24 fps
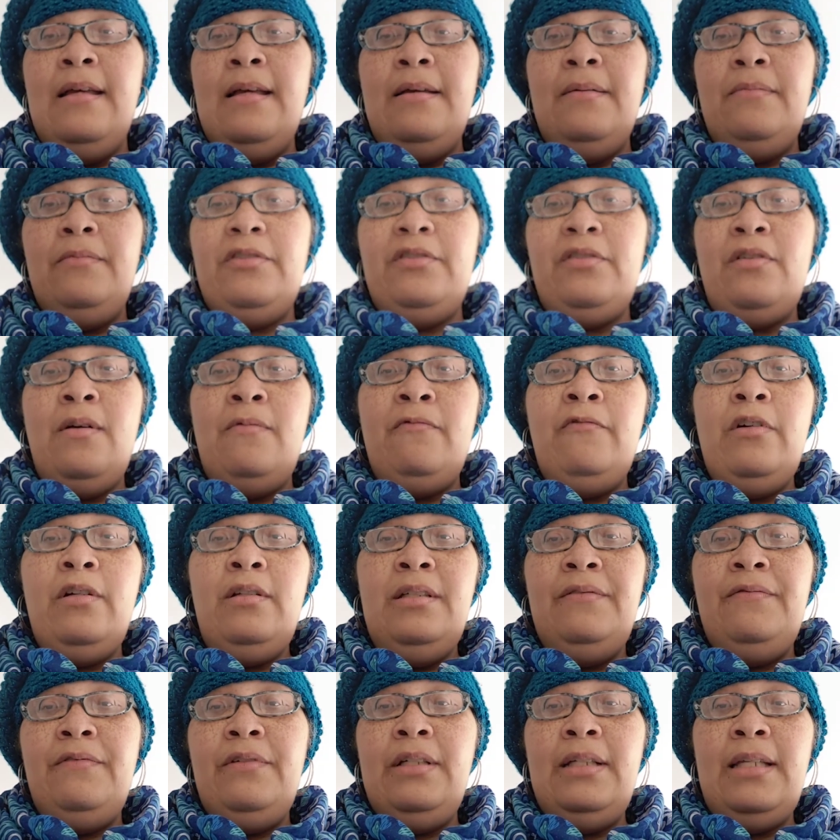So I'm
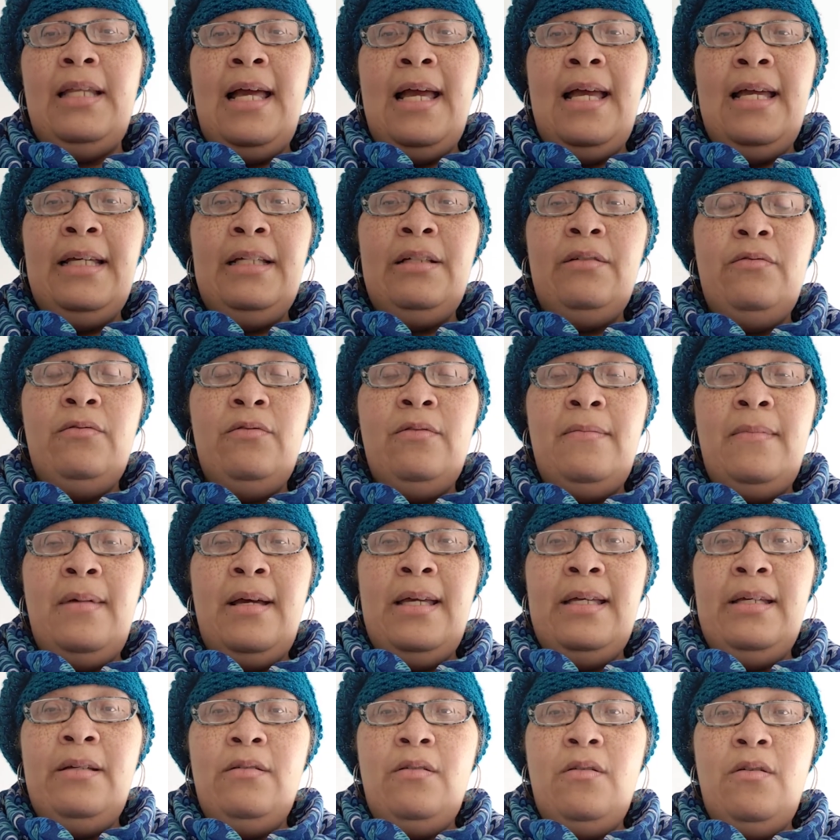really relying on
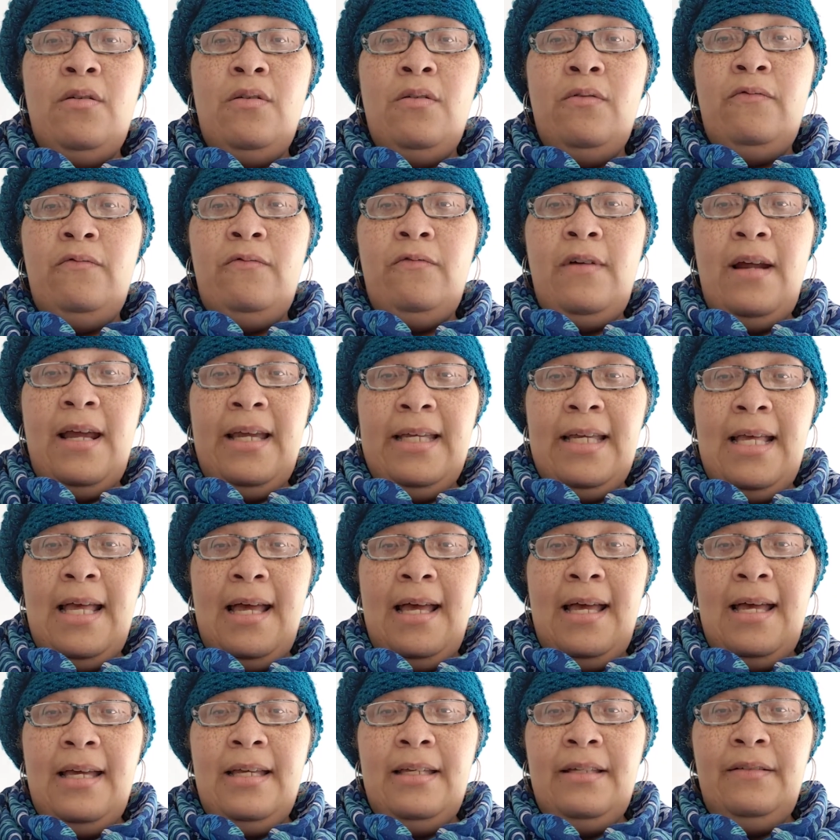my right
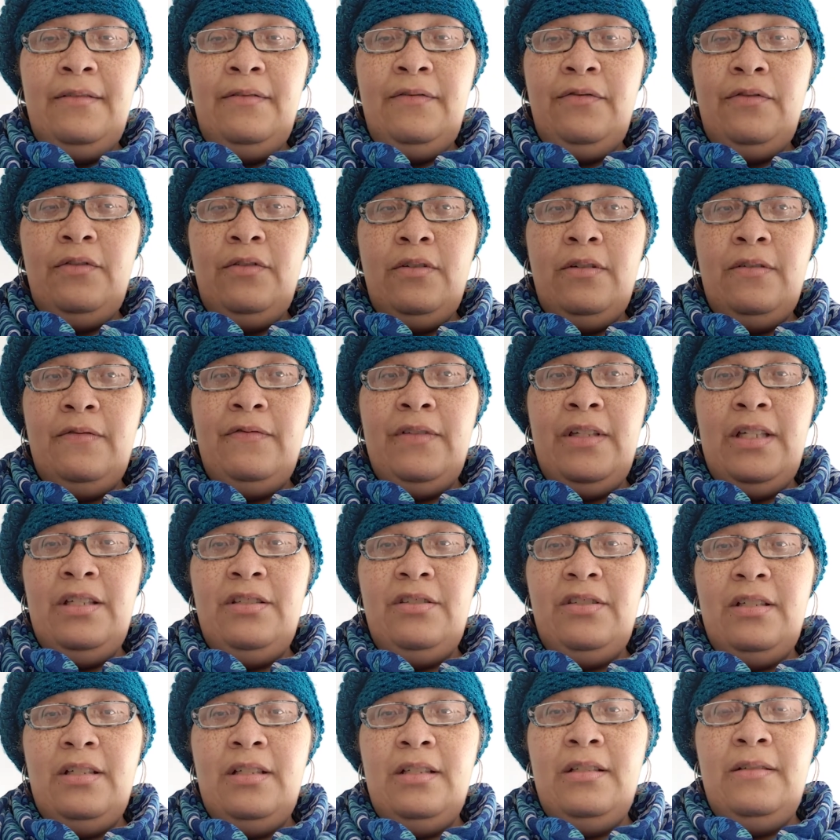eye for
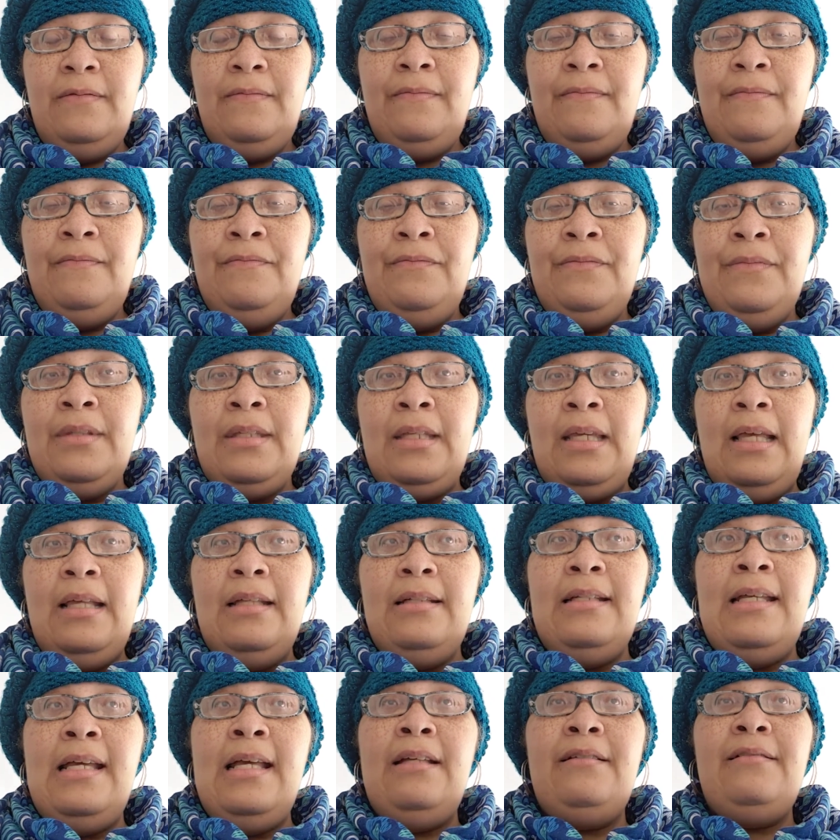vision.
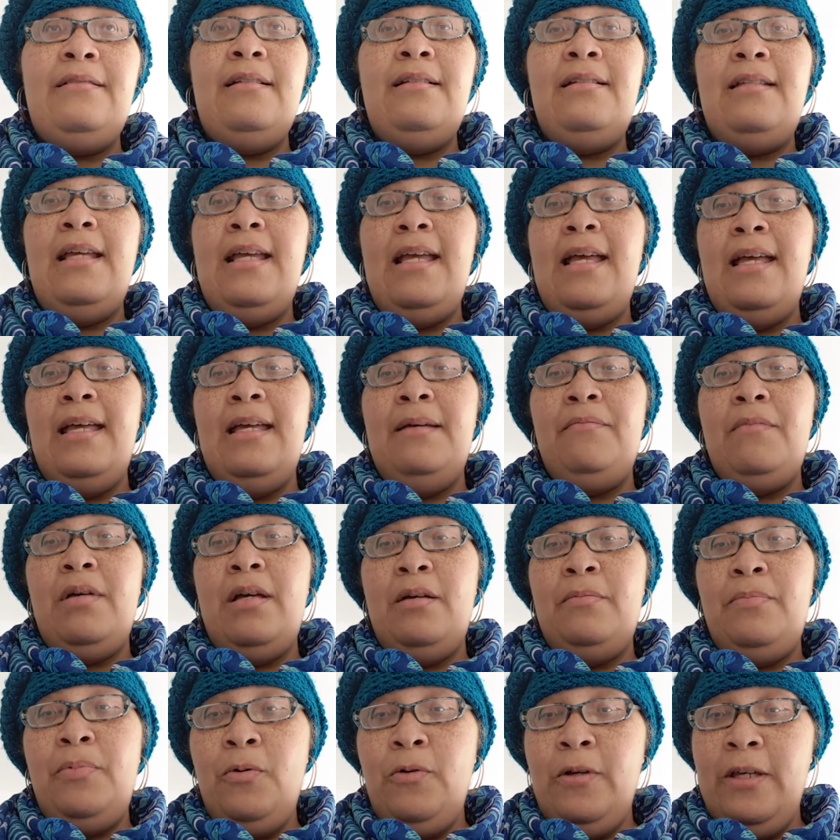Now, today I had my
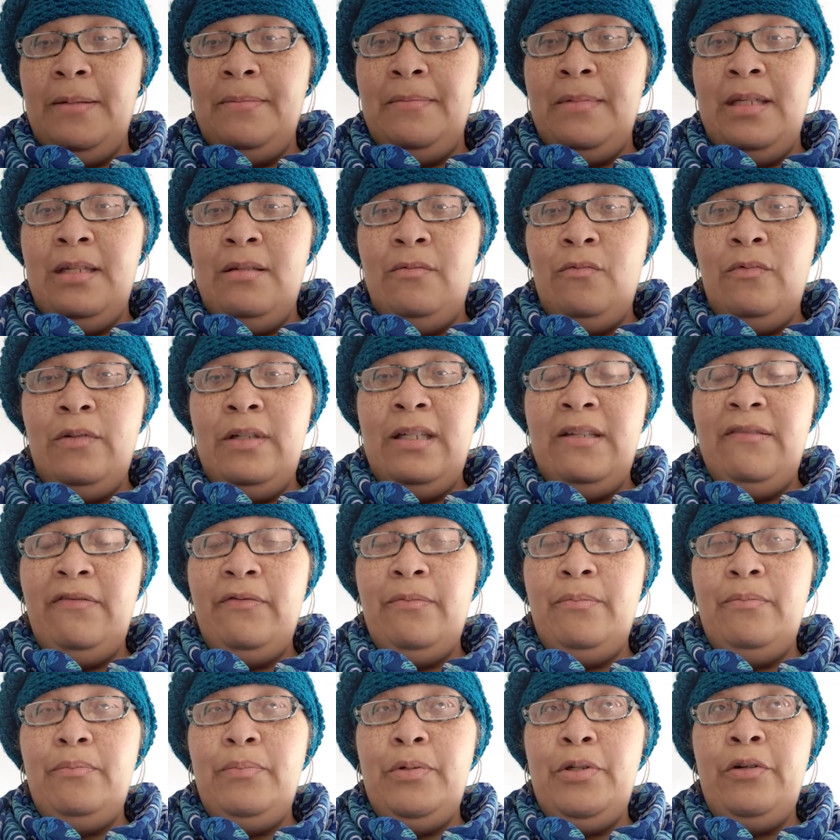appointment with
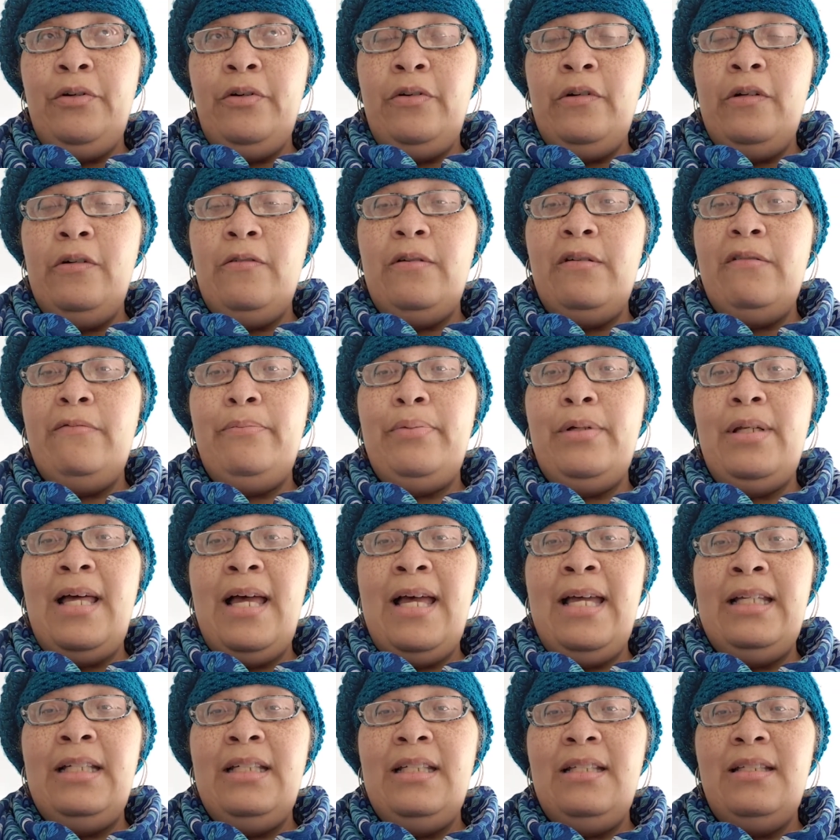Bureau of
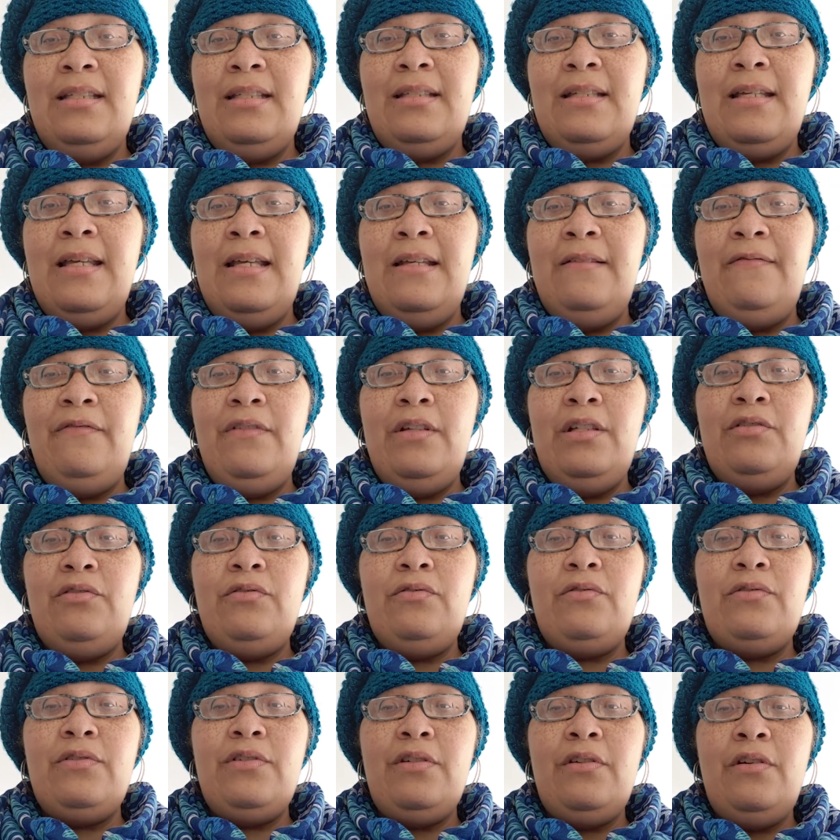Blindness and
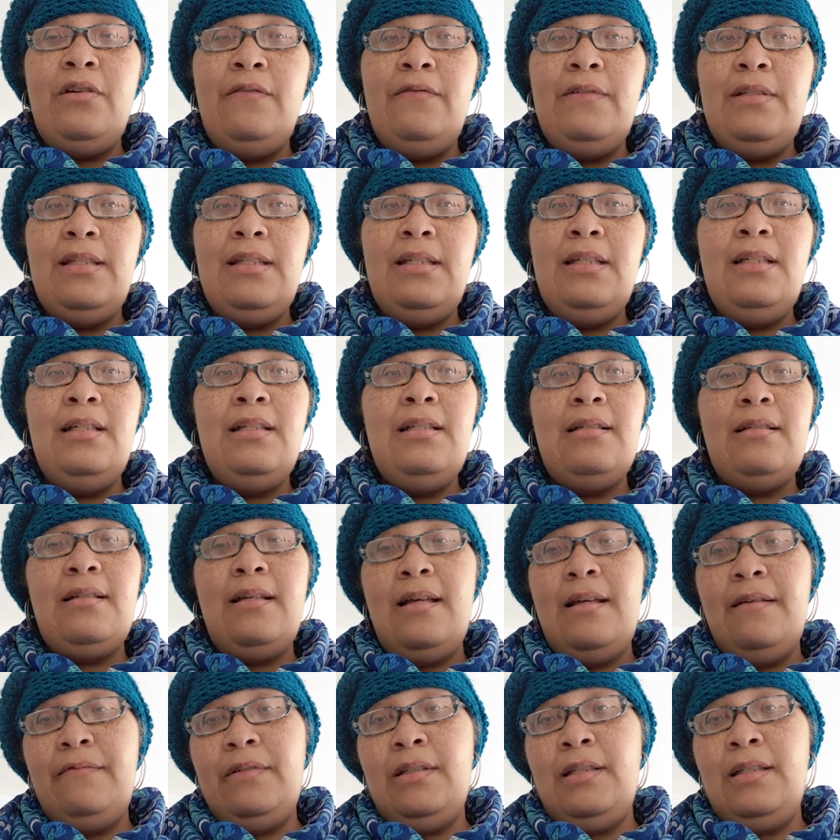Visual Services. I
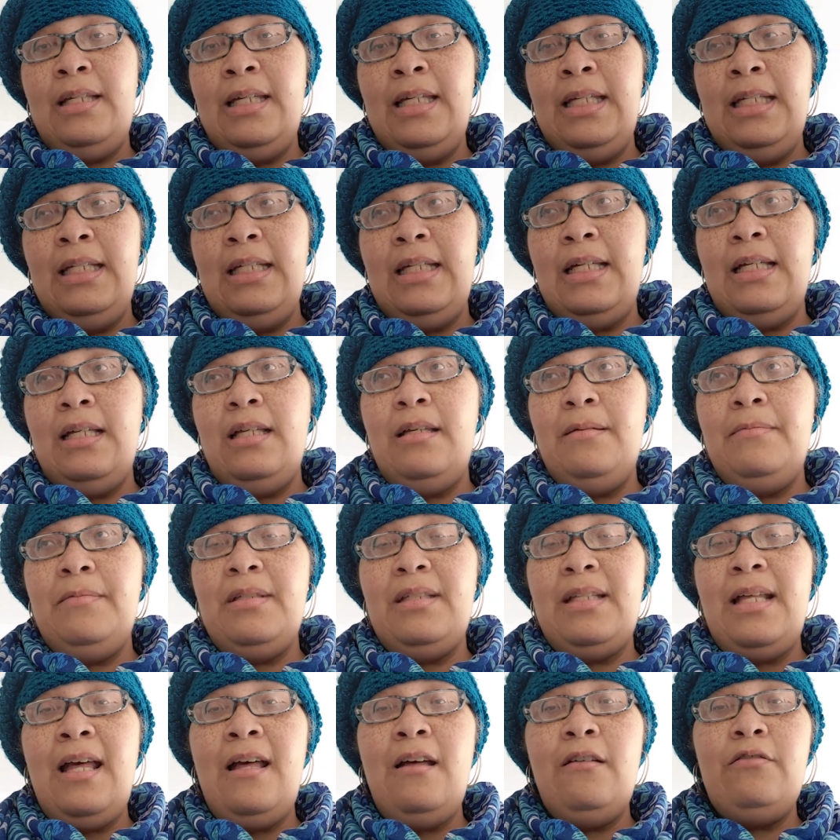have a lady that
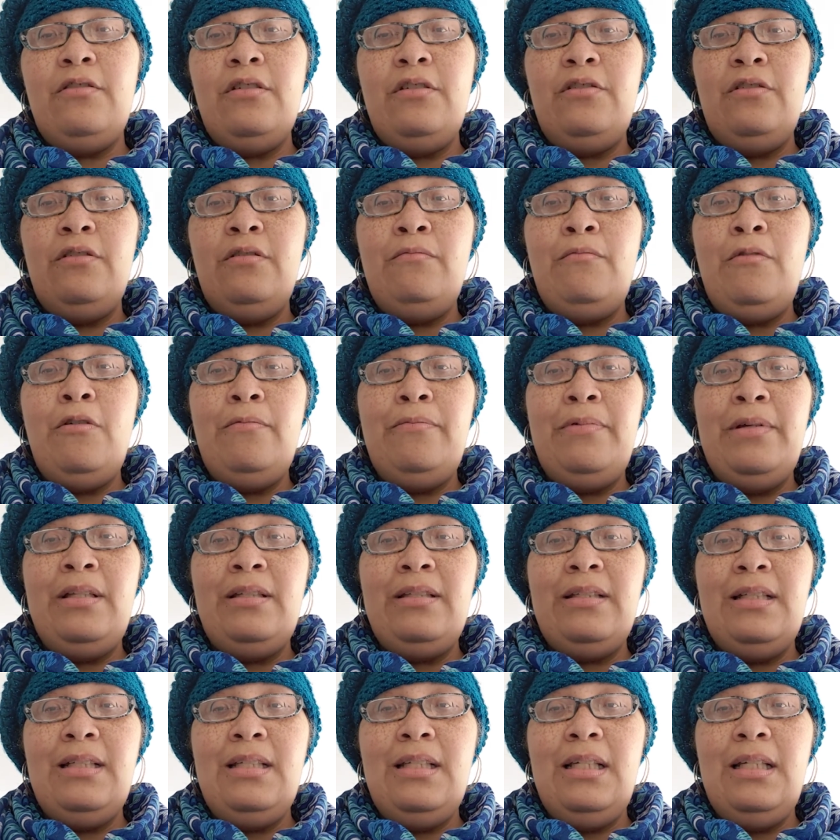comes out to do
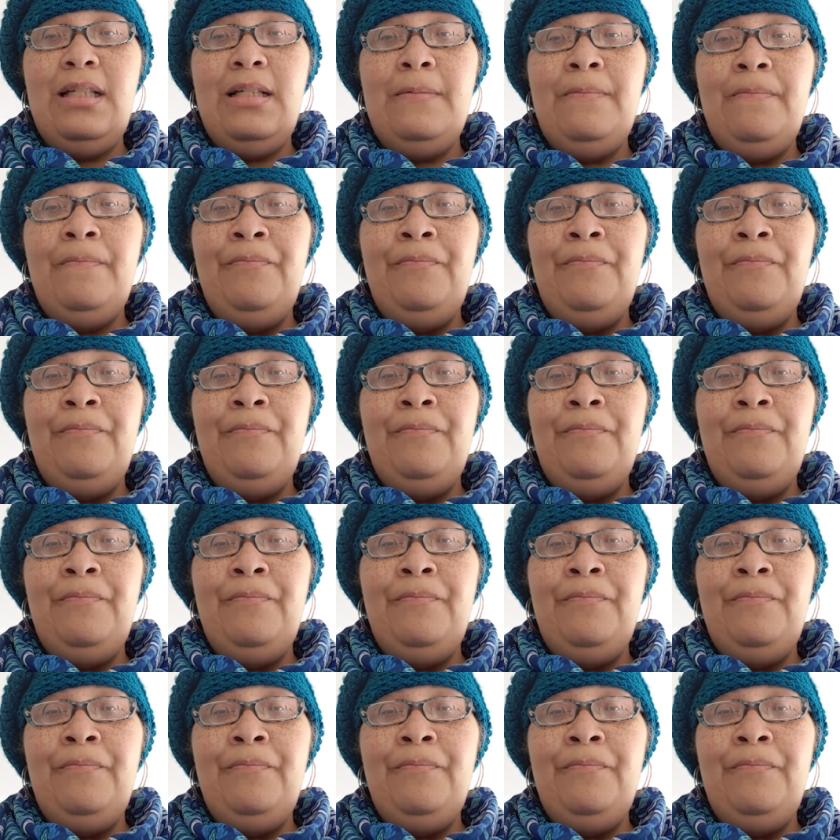mobility